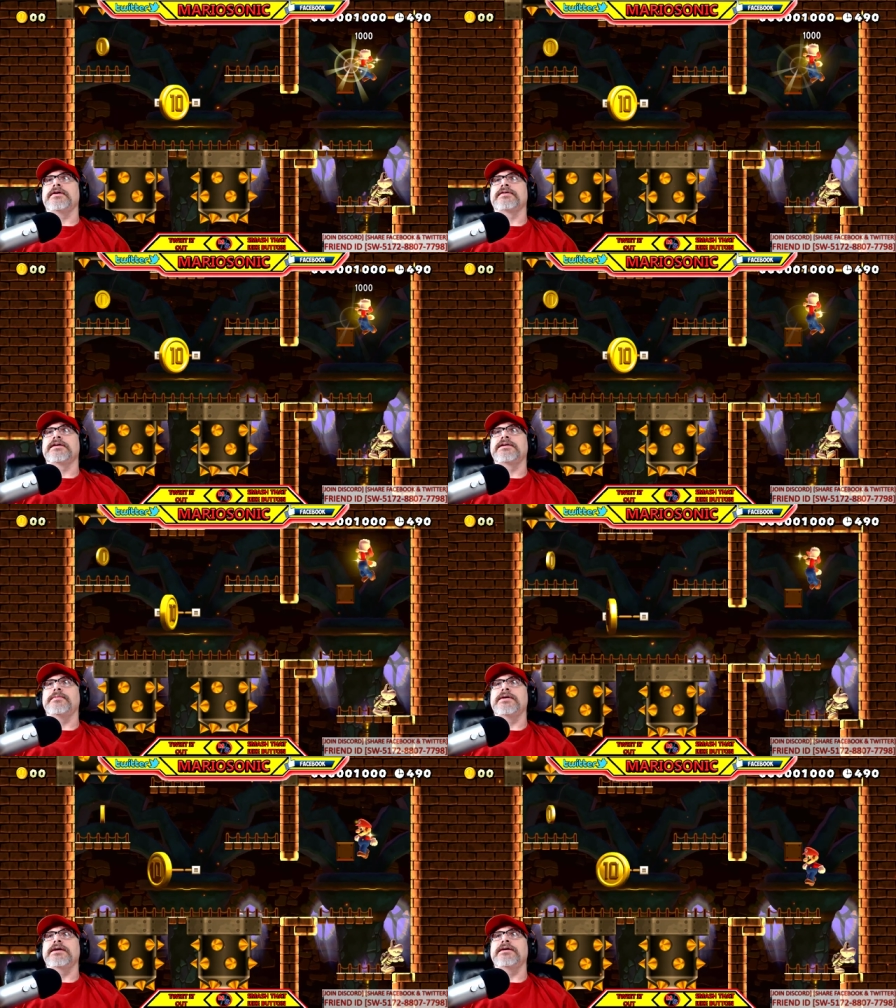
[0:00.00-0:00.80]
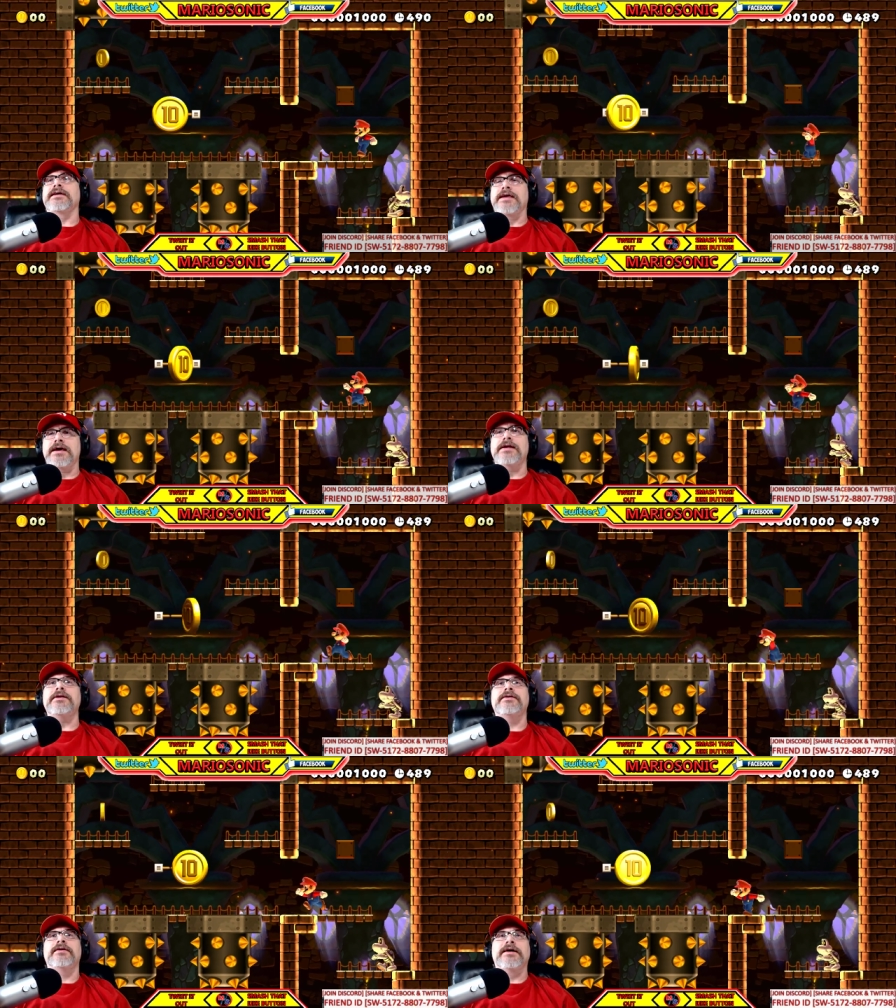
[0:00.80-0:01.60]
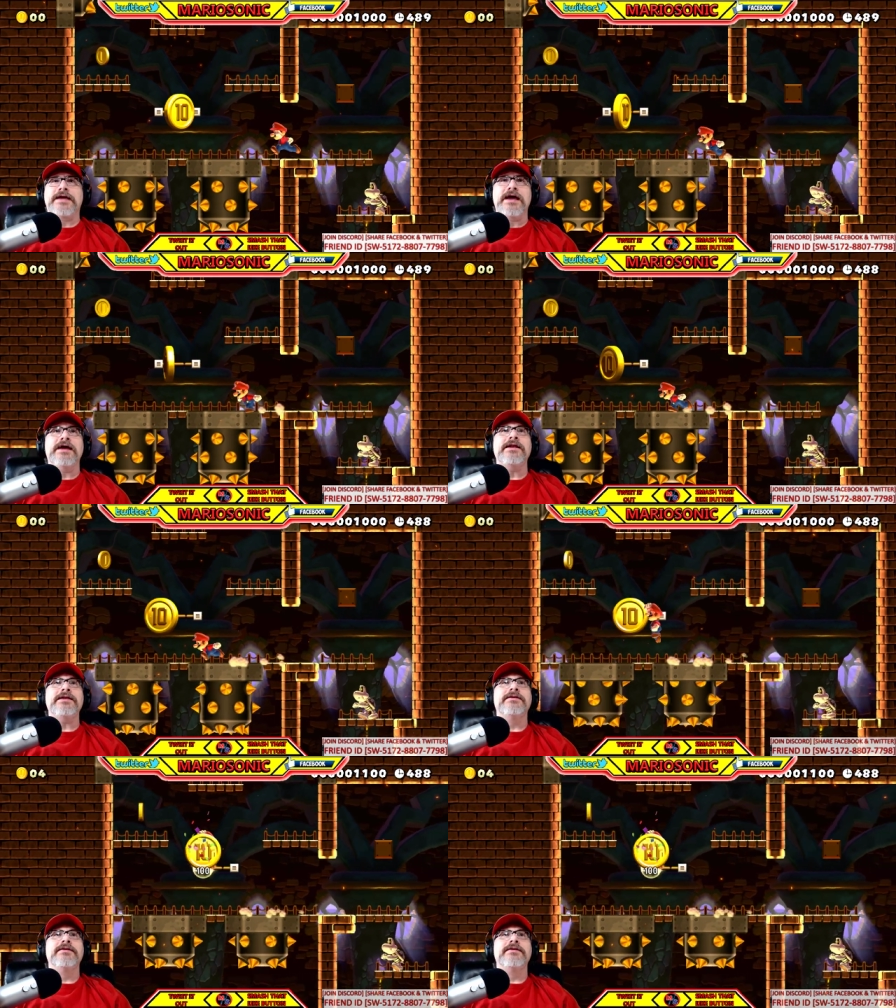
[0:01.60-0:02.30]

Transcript: Get the big again. Again.